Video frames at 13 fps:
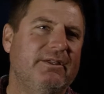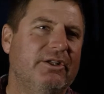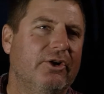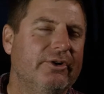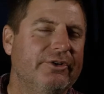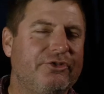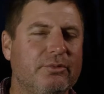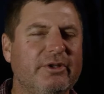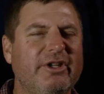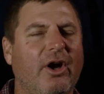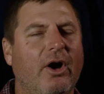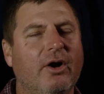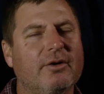you know, it's
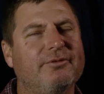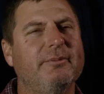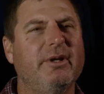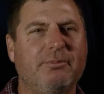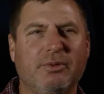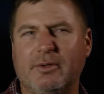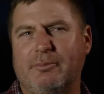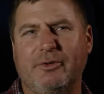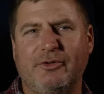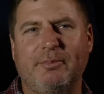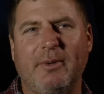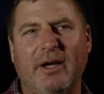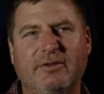really hard for me to put in
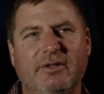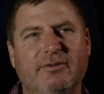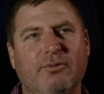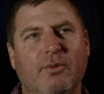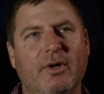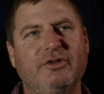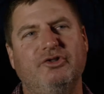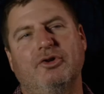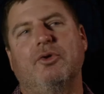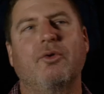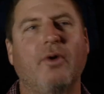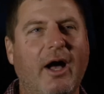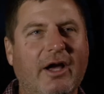perspective what
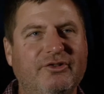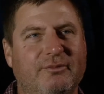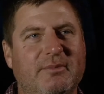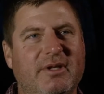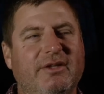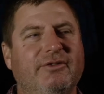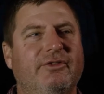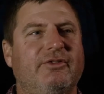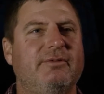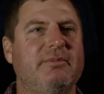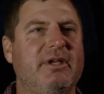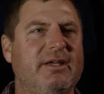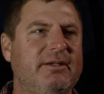Joe Rauch means
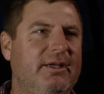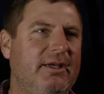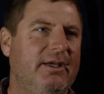to me.